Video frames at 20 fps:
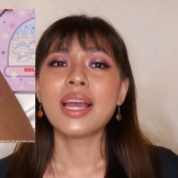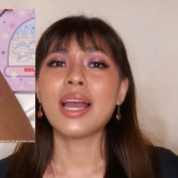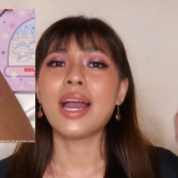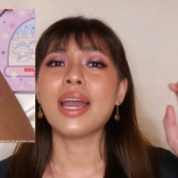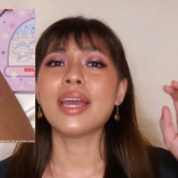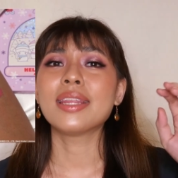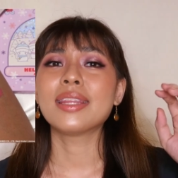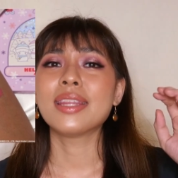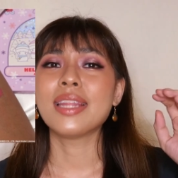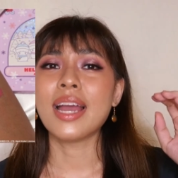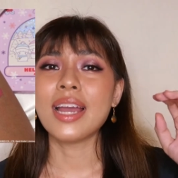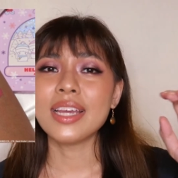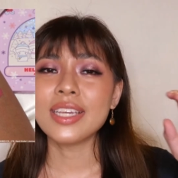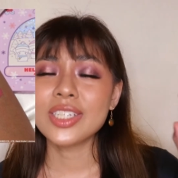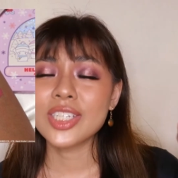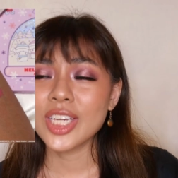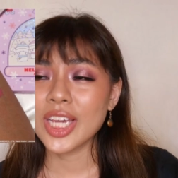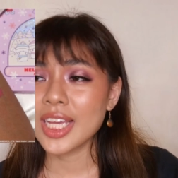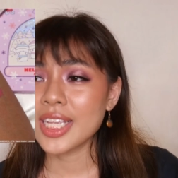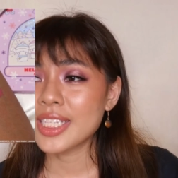kahit 9
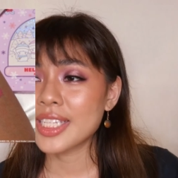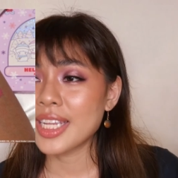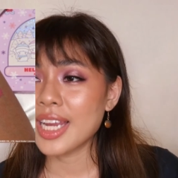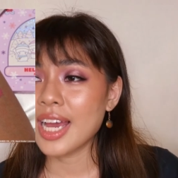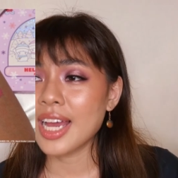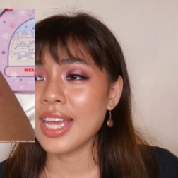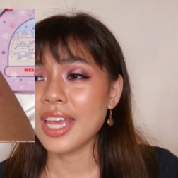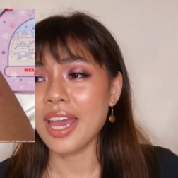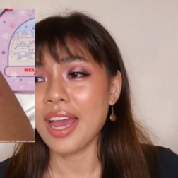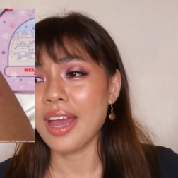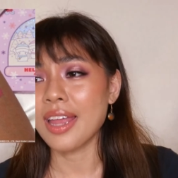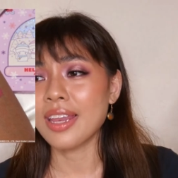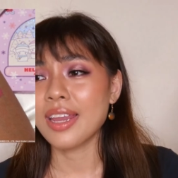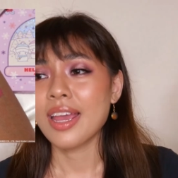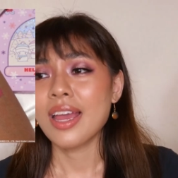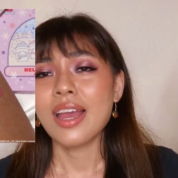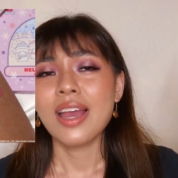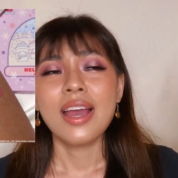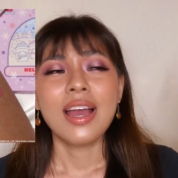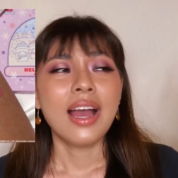shades lang
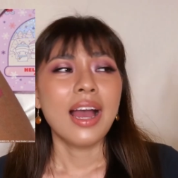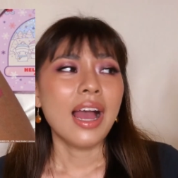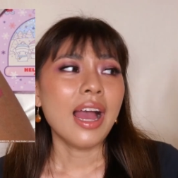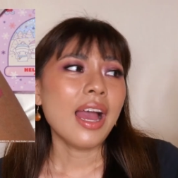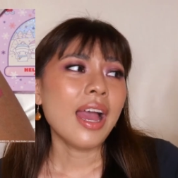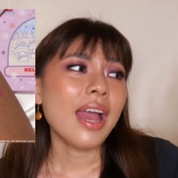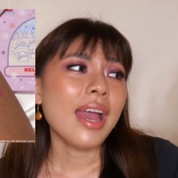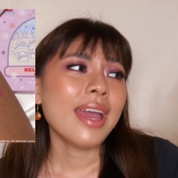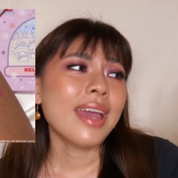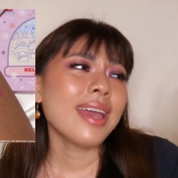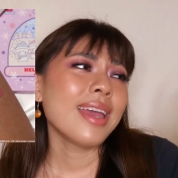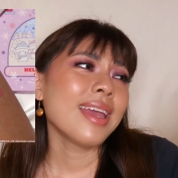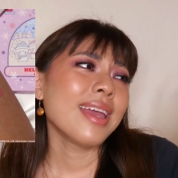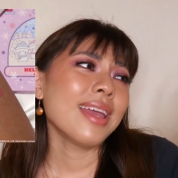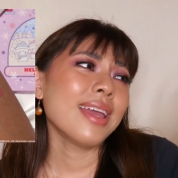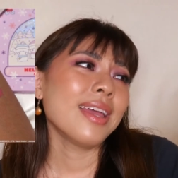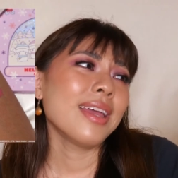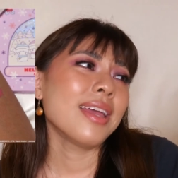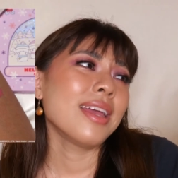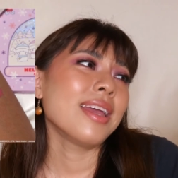yan.
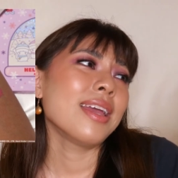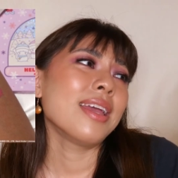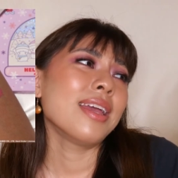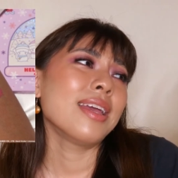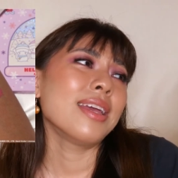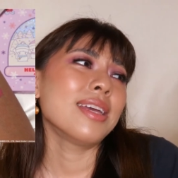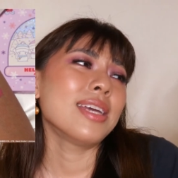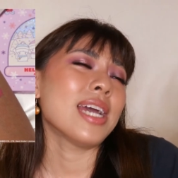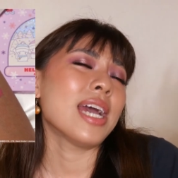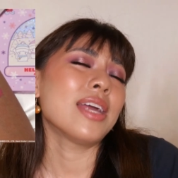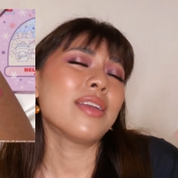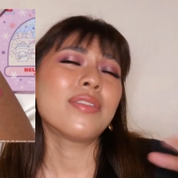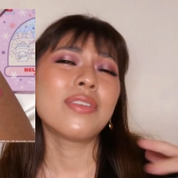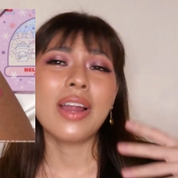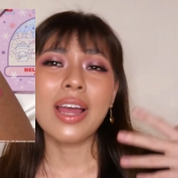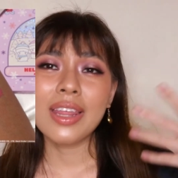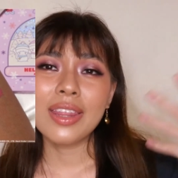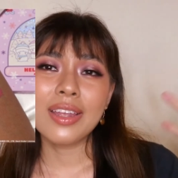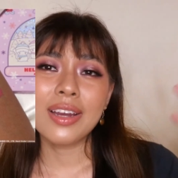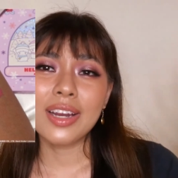I'd
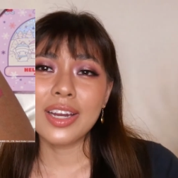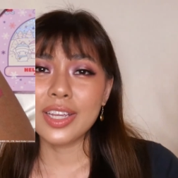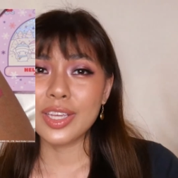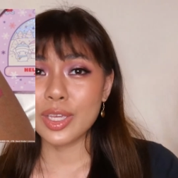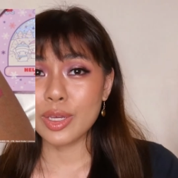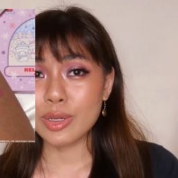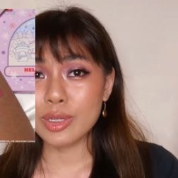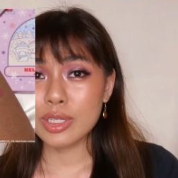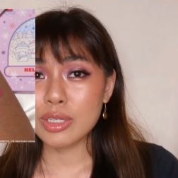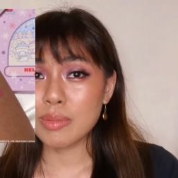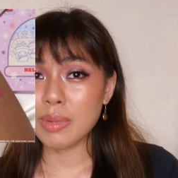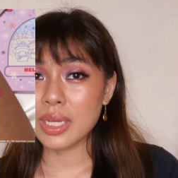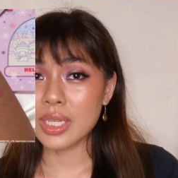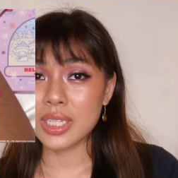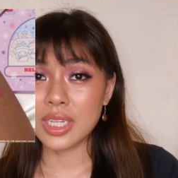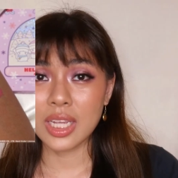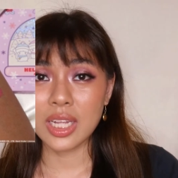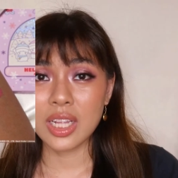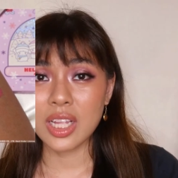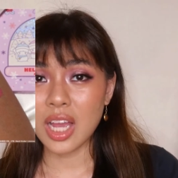rather use my
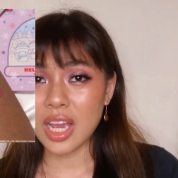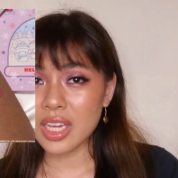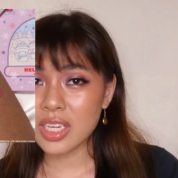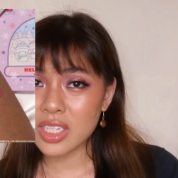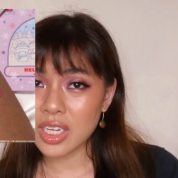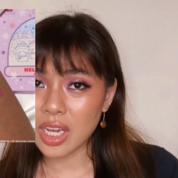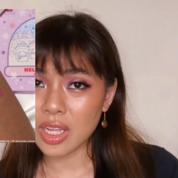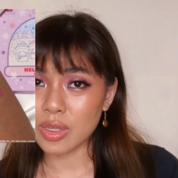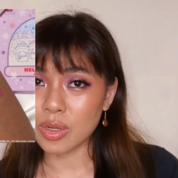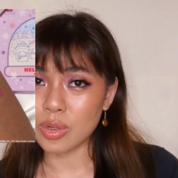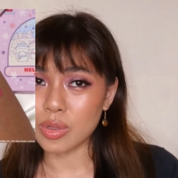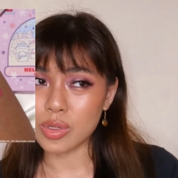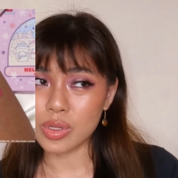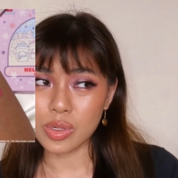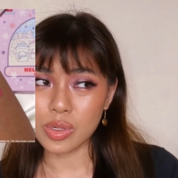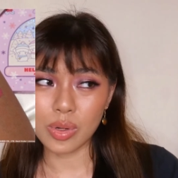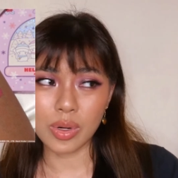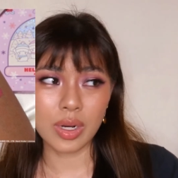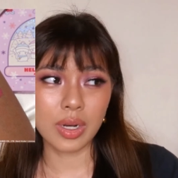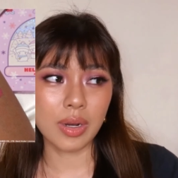single
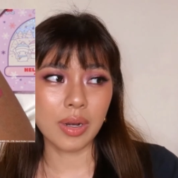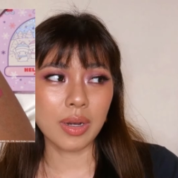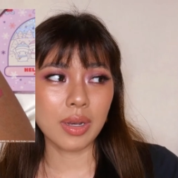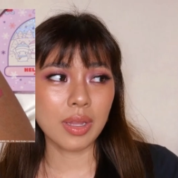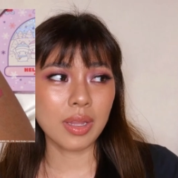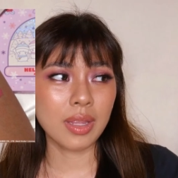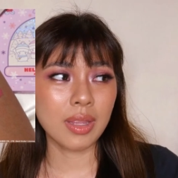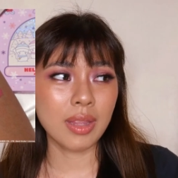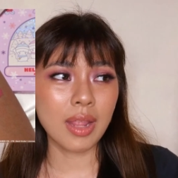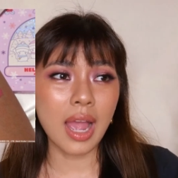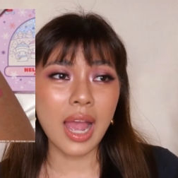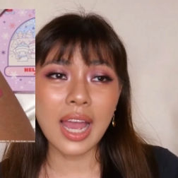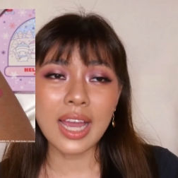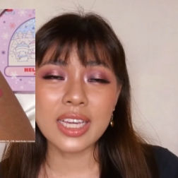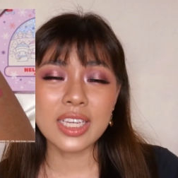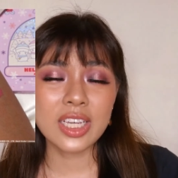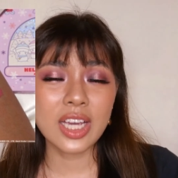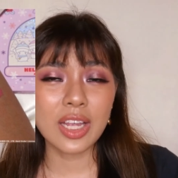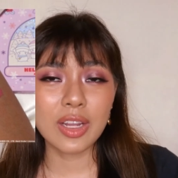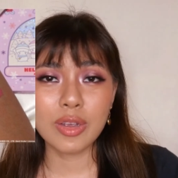eyeshadows or the
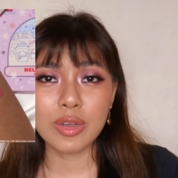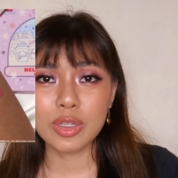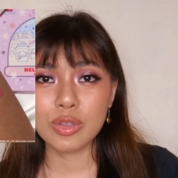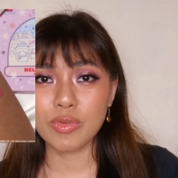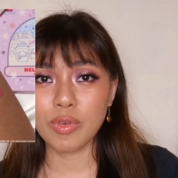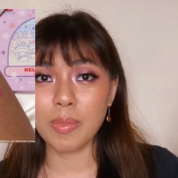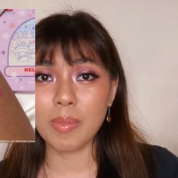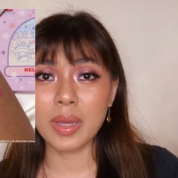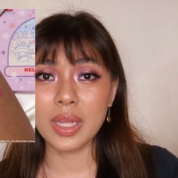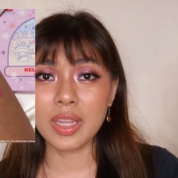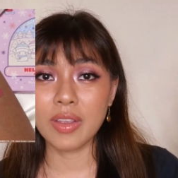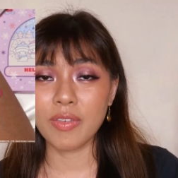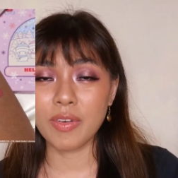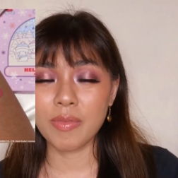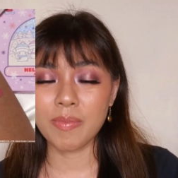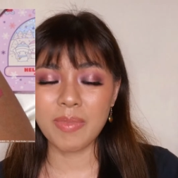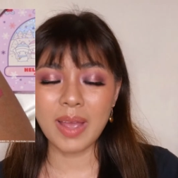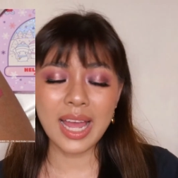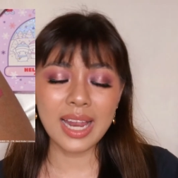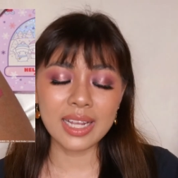eyeshadows from my
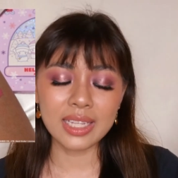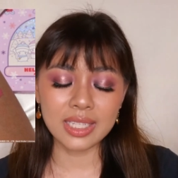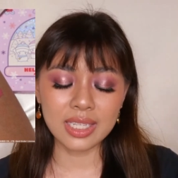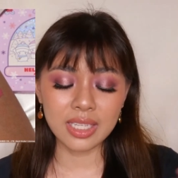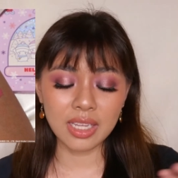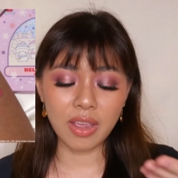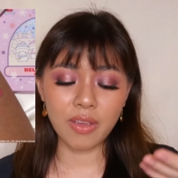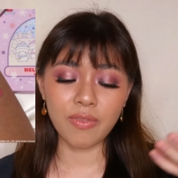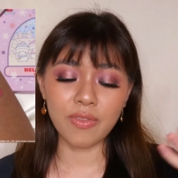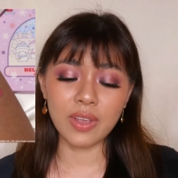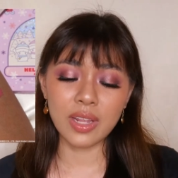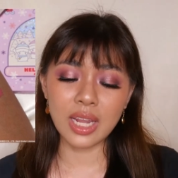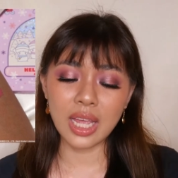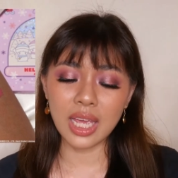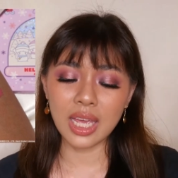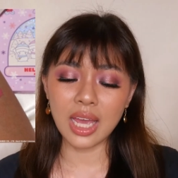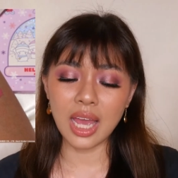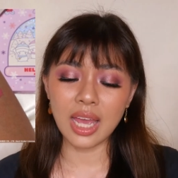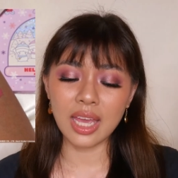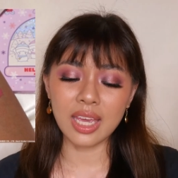different palettes because I feel
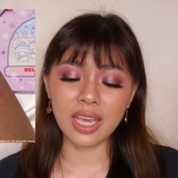like